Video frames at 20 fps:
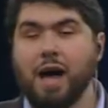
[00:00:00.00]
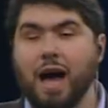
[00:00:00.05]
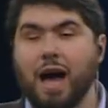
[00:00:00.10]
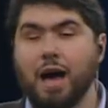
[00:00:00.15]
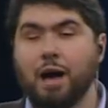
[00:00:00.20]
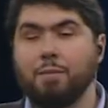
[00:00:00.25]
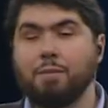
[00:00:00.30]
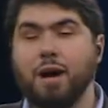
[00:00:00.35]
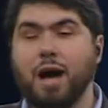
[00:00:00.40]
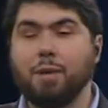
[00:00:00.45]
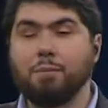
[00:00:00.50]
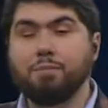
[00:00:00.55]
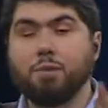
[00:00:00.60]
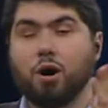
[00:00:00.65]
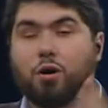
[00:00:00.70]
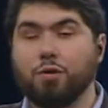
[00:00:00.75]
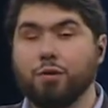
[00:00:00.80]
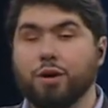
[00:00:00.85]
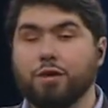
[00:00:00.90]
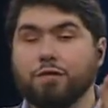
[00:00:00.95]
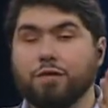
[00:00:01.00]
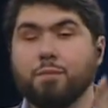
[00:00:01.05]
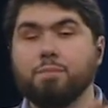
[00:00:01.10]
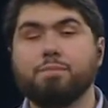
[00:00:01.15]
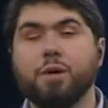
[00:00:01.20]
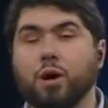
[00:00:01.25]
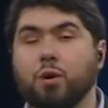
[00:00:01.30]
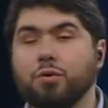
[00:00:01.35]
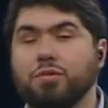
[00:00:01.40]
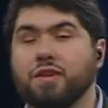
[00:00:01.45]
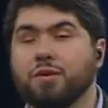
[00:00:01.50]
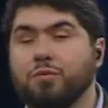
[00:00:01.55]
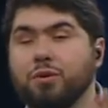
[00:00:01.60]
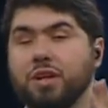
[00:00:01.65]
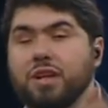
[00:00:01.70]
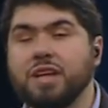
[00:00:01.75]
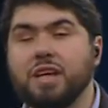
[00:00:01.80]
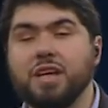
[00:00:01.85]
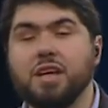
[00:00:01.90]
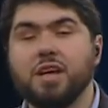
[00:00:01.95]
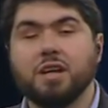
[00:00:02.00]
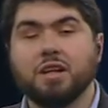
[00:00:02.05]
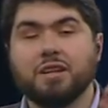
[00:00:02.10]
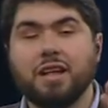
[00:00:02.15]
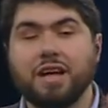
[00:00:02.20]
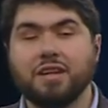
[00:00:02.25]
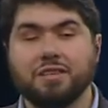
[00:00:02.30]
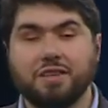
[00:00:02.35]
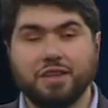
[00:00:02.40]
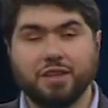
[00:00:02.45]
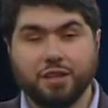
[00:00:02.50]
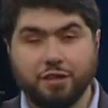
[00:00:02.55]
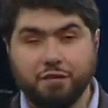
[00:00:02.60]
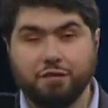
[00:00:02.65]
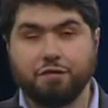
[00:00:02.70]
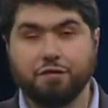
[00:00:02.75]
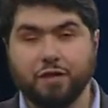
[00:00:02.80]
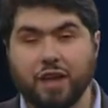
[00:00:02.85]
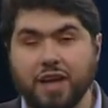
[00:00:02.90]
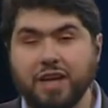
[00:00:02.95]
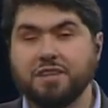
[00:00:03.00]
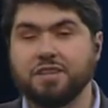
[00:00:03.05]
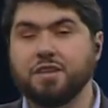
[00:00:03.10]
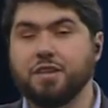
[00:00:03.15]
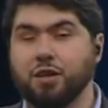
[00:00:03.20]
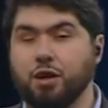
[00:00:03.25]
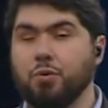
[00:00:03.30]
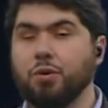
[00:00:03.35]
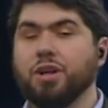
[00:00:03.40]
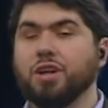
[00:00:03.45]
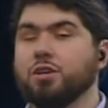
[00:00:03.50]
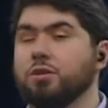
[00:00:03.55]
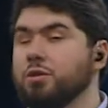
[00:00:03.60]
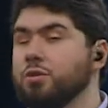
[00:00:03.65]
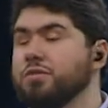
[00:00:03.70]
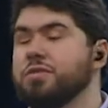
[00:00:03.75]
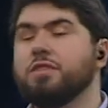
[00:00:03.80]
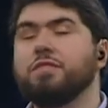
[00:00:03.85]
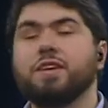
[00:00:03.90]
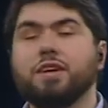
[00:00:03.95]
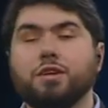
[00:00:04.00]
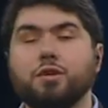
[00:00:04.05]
I'm borrowing from both. I really like to conflate, you know, inclusive and